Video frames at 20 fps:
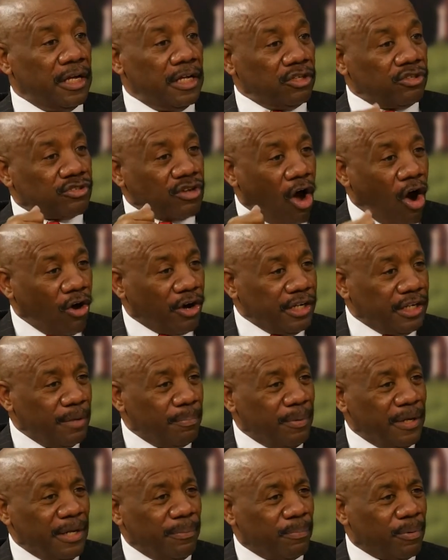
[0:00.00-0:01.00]
talking to
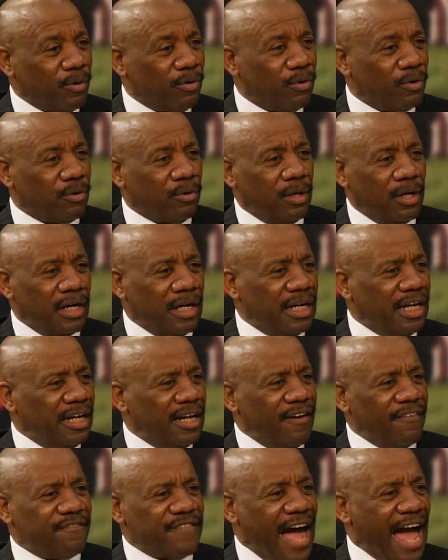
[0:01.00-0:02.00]
people,
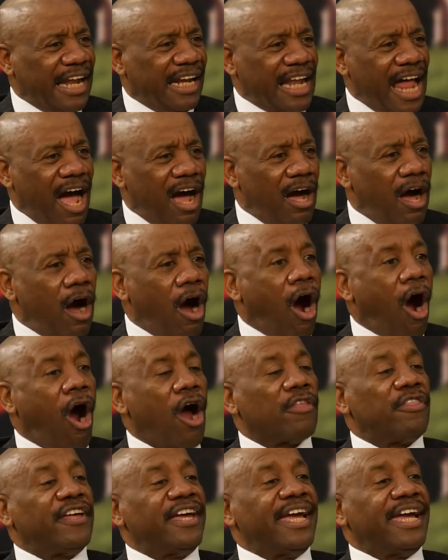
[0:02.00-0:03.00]
finding out,
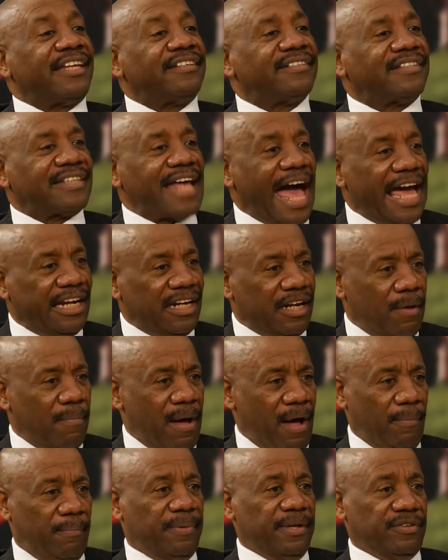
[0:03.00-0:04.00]
are they excited
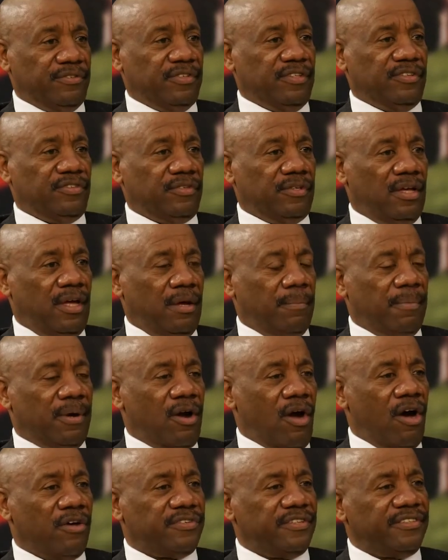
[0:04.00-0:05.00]
about business?
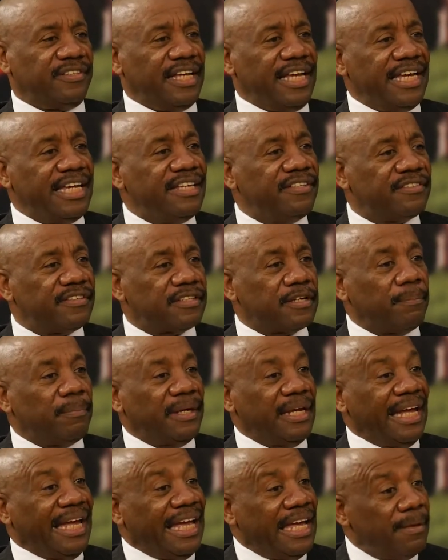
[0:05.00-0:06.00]
Because it's easy to
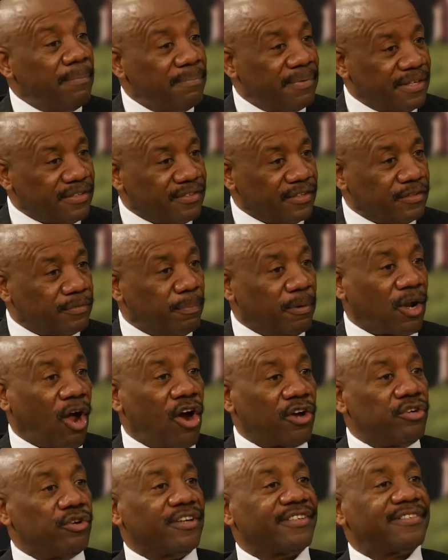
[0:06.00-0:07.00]
be in business, but
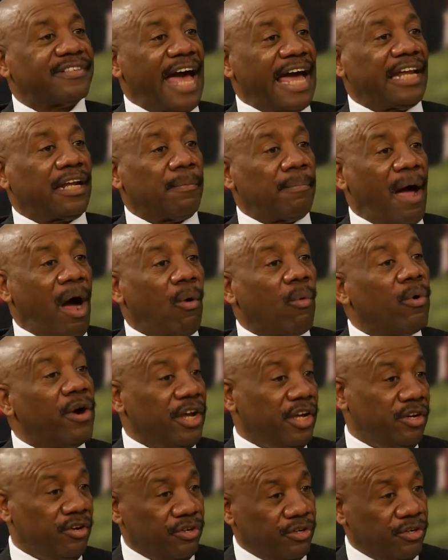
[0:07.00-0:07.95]
are you excited about what you're